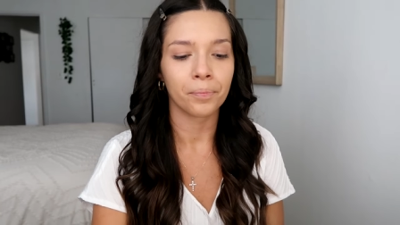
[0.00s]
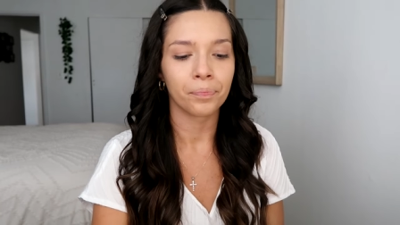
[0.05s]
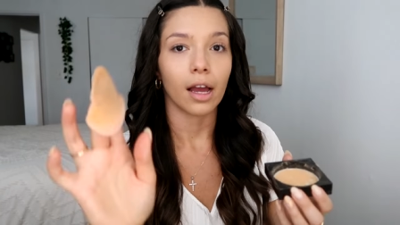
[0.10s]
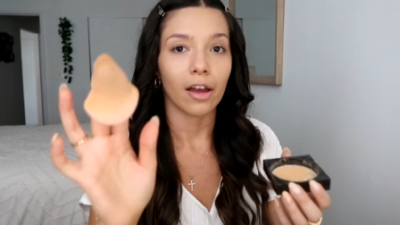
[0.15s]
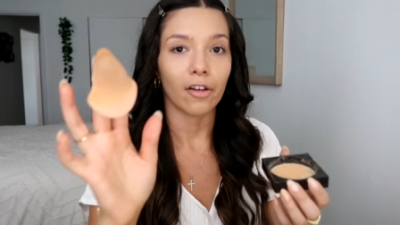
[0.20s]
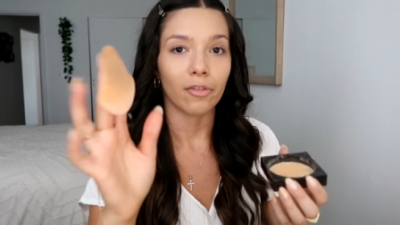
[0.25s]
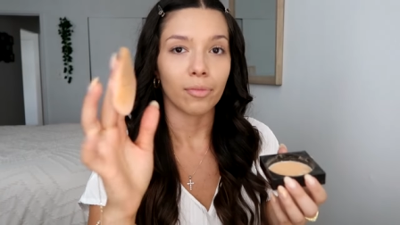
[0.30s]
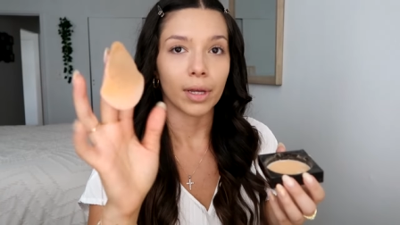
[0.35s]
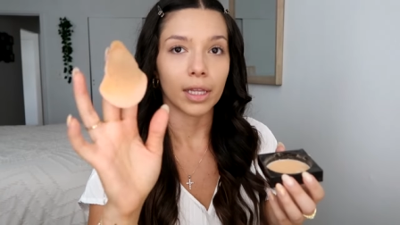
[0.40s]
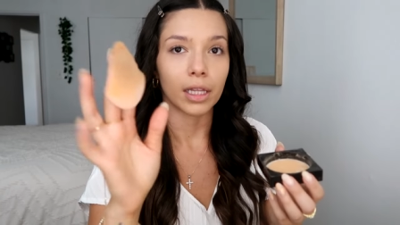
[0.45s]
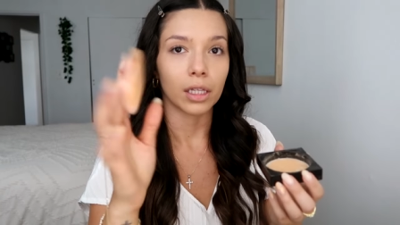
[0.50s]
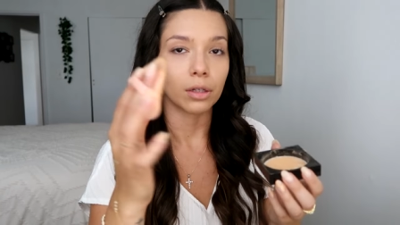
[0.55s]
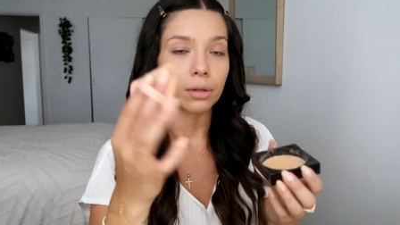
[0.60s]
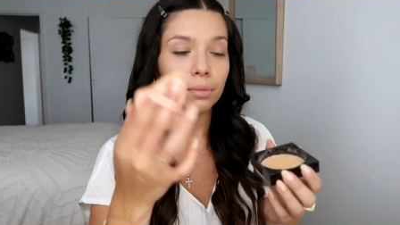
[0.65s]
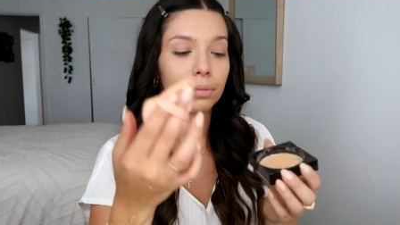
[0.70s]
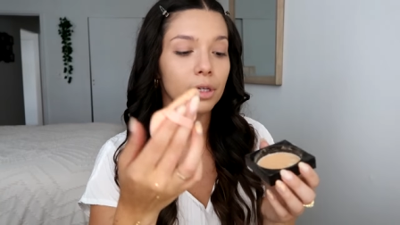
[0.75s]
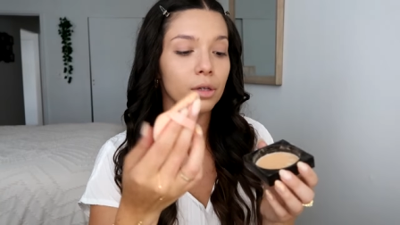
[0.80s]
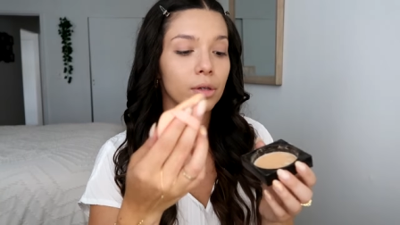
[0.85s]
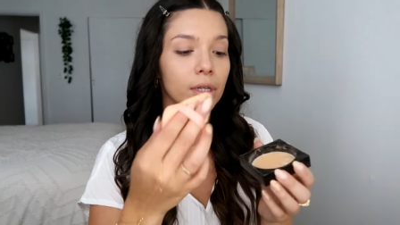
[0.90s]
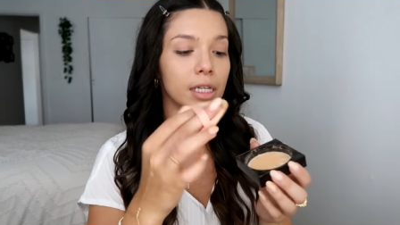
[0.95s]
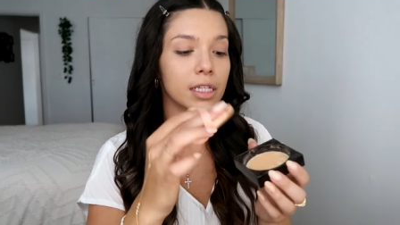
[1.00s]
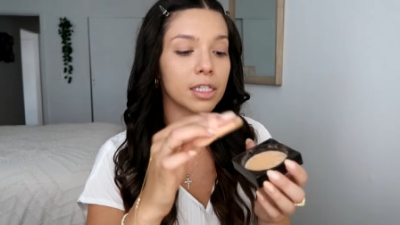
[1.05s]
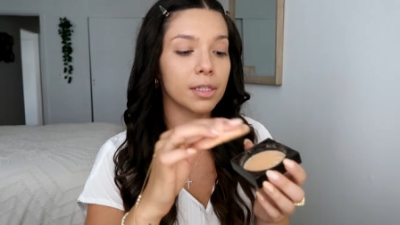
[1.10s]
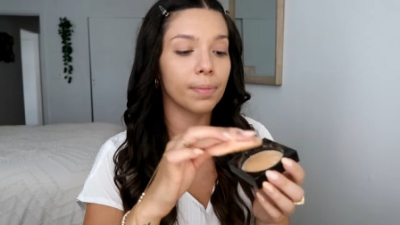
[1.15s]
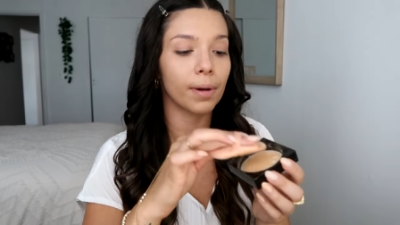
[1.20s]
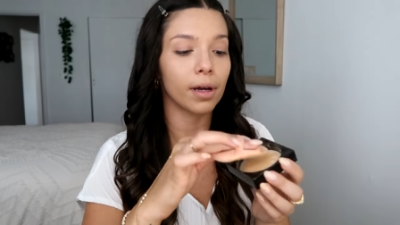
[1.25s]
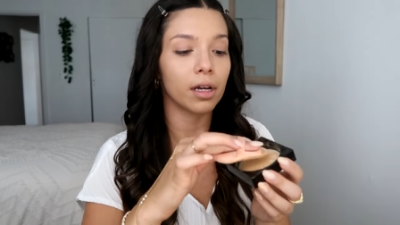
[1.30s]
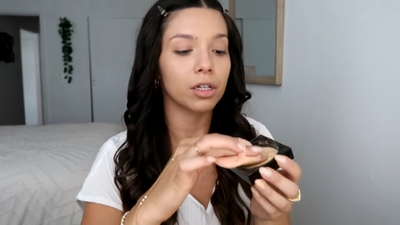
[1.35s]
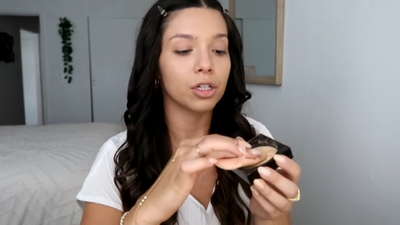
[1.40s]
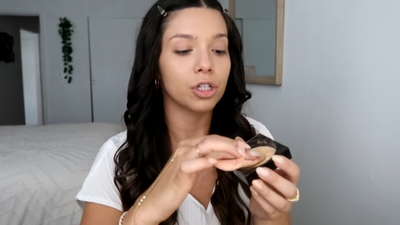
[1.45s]
I have my little beauty
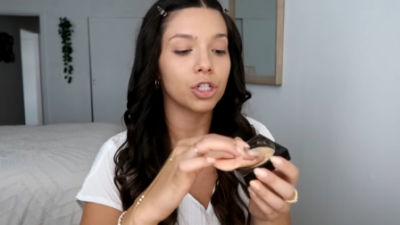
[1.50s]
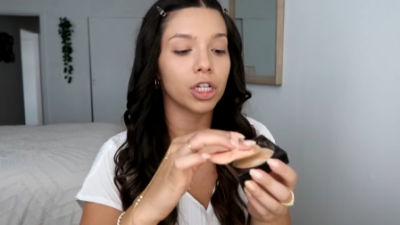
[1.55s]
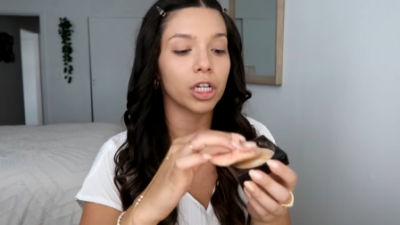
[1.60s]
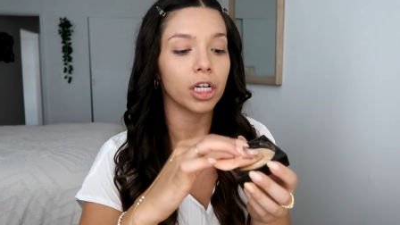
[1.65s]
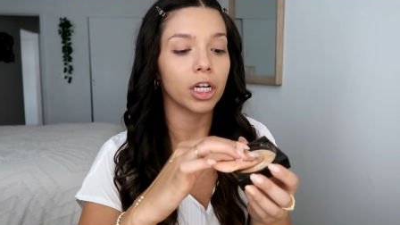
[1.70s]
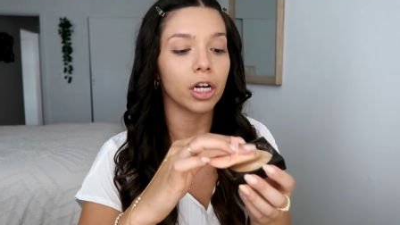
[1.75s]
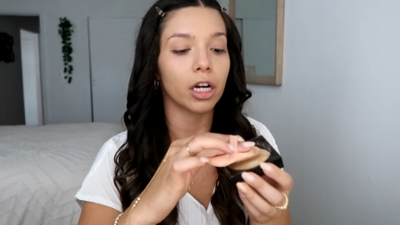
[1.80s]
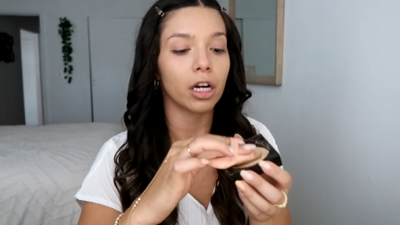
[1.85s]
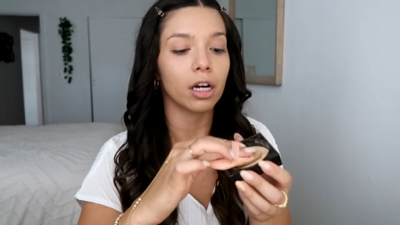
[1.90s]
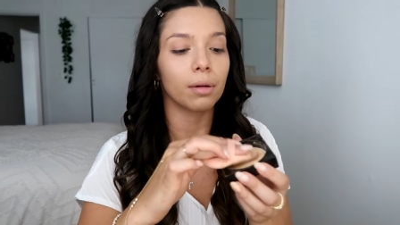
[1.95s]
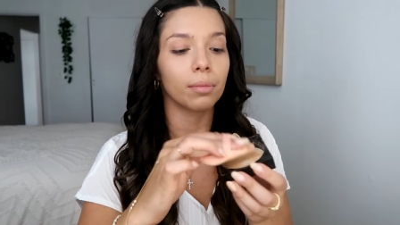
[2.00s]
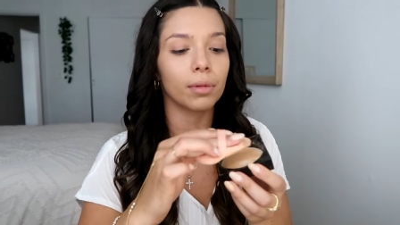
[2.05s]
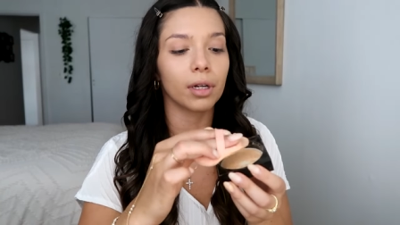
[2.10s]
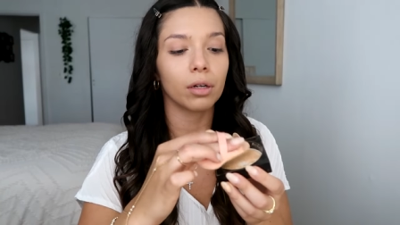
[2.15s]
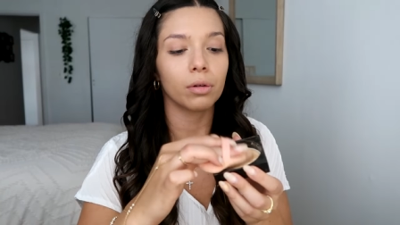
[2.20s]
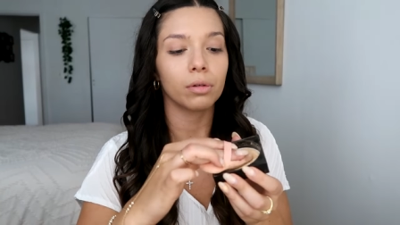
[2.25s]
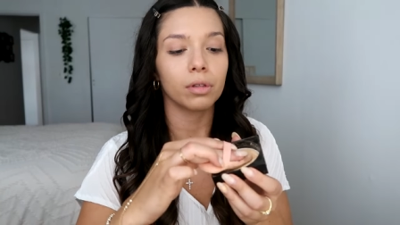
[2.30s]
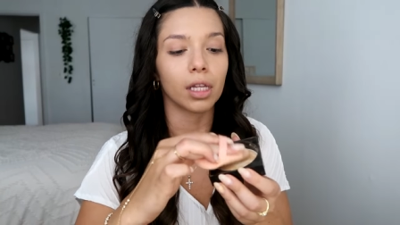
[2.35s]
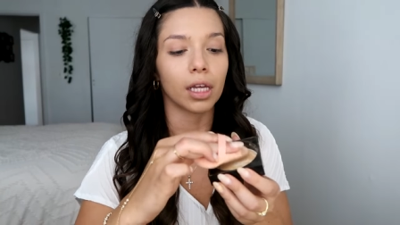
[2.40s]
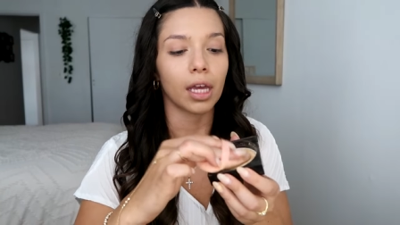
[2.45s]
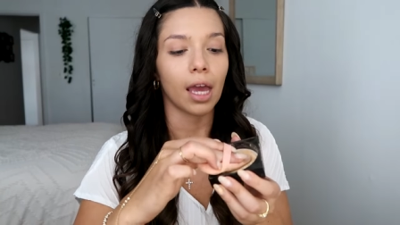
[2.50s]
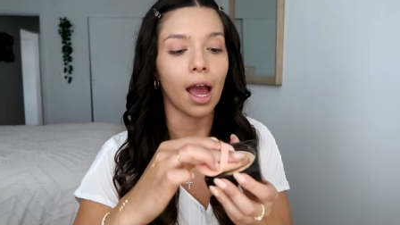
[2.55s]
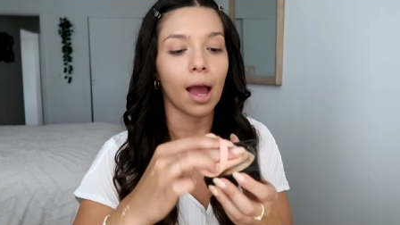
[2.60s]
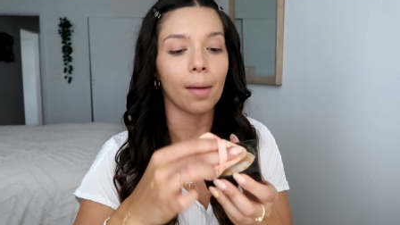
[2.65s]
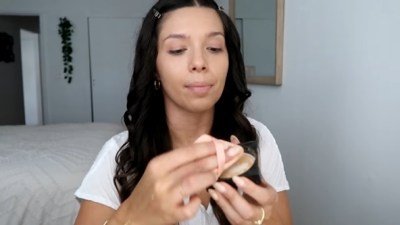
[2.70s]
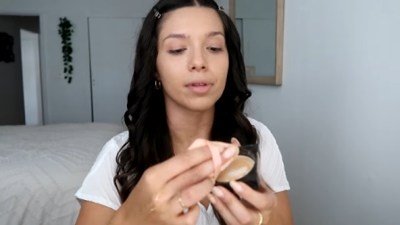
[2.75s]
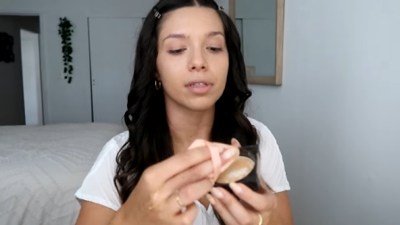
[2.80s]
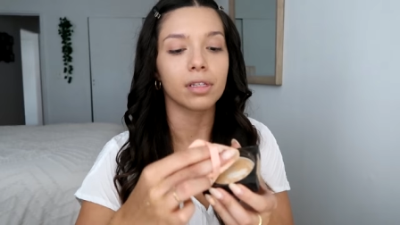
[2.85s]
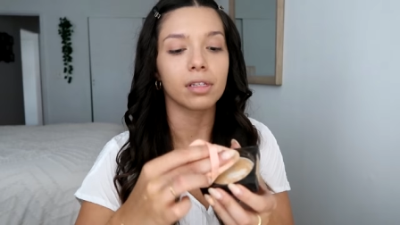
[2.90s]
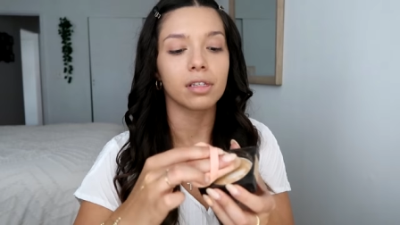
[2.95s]
sponge here. I'm gonna go in the
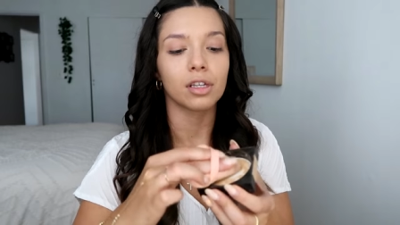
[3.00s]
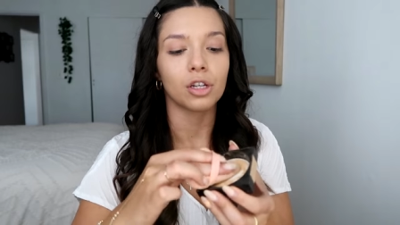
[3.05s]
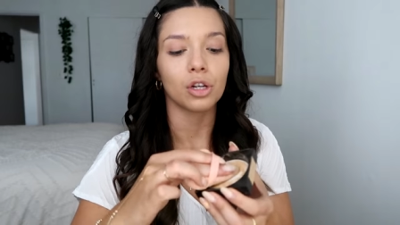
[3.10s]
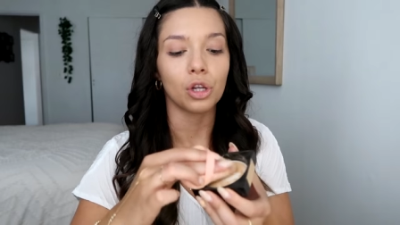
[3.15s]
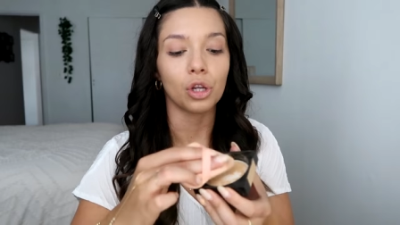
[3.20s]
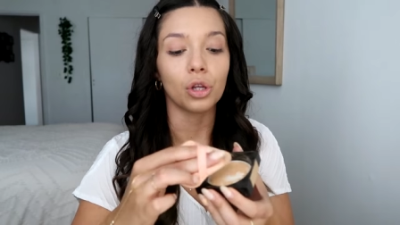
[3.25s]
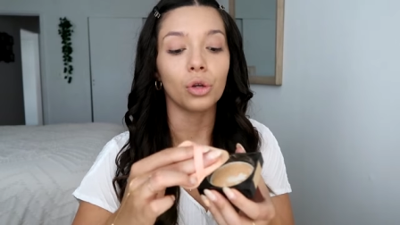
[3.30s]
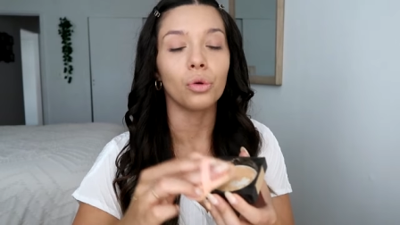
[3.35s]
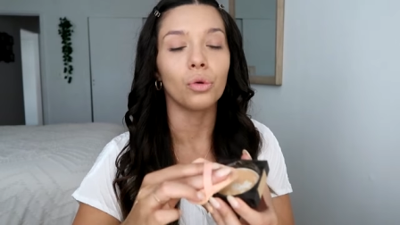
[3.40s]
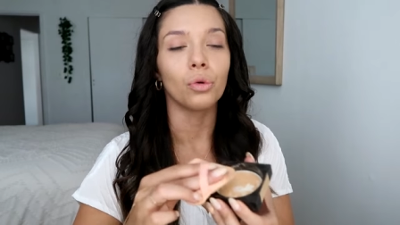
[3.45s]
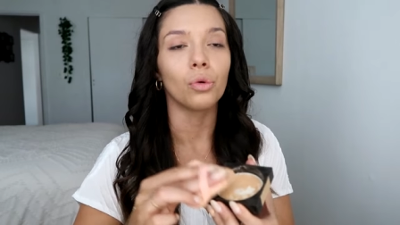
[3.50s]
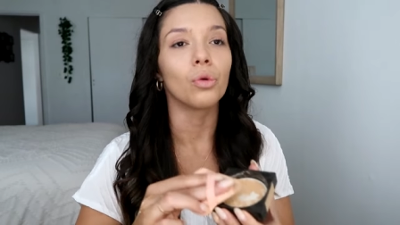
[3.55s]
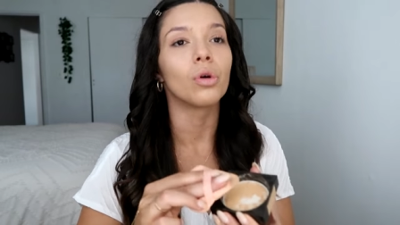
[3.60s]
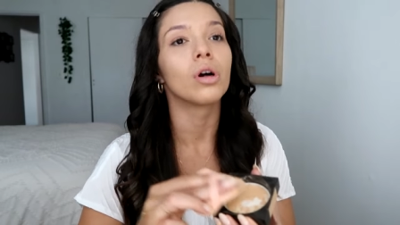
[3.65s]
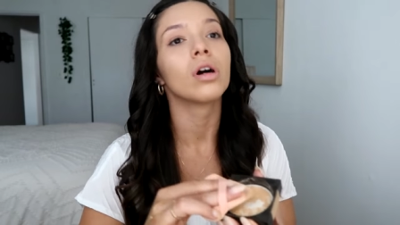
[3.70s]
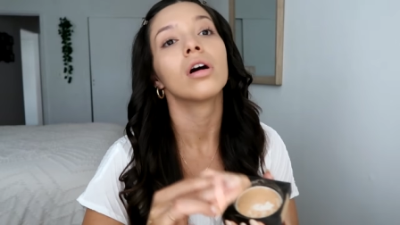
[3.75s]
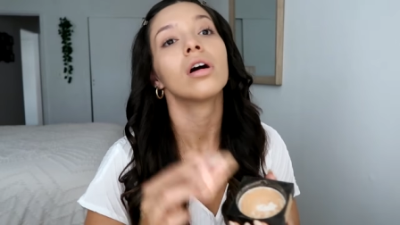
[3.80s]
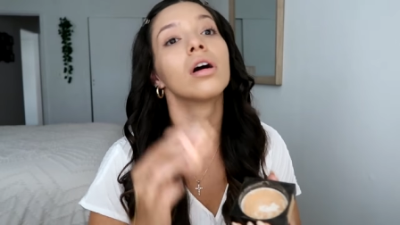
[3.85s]
cap. This is a new